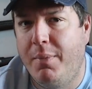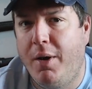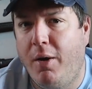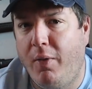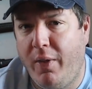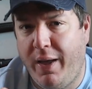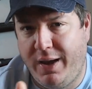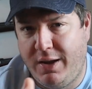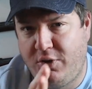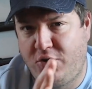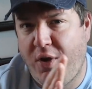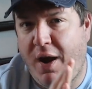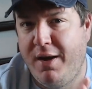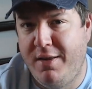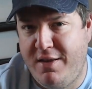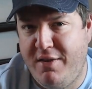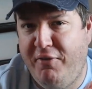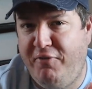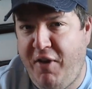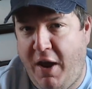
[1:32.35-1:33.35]
about like trying
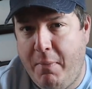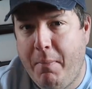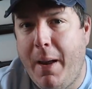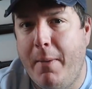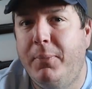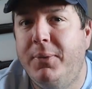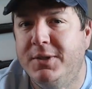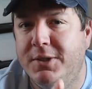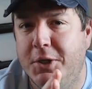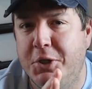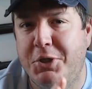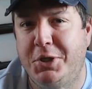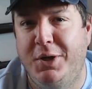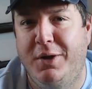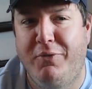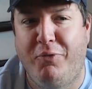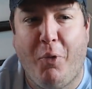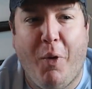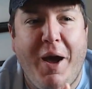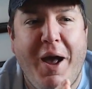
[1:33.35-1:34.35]
to defend my
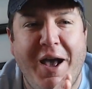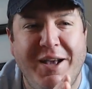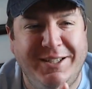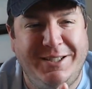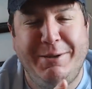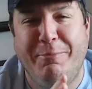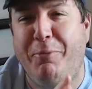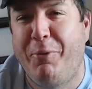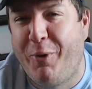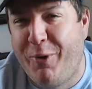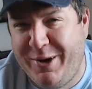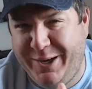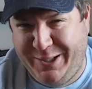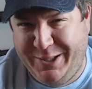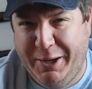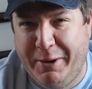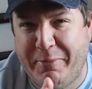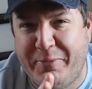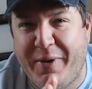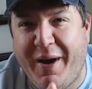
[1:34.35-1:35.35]
position of why I support
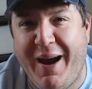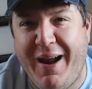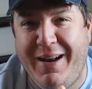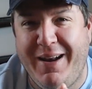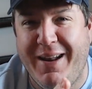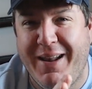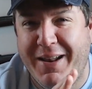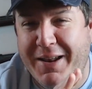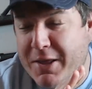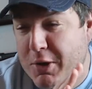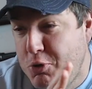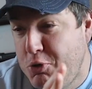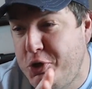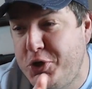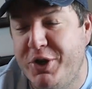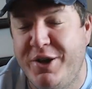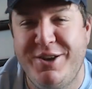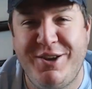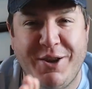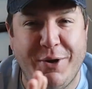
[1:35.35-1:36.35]
Joe Biden and you
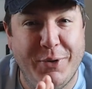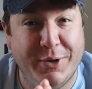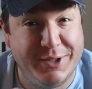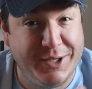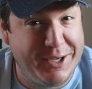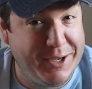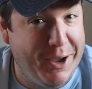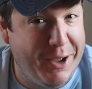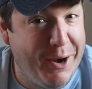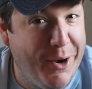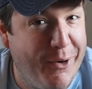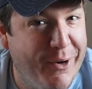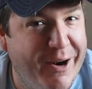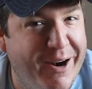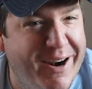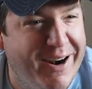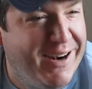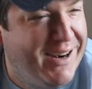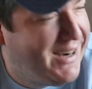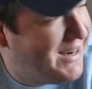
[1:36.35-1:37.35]
should do as a gun
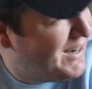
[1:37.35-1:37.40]
owner.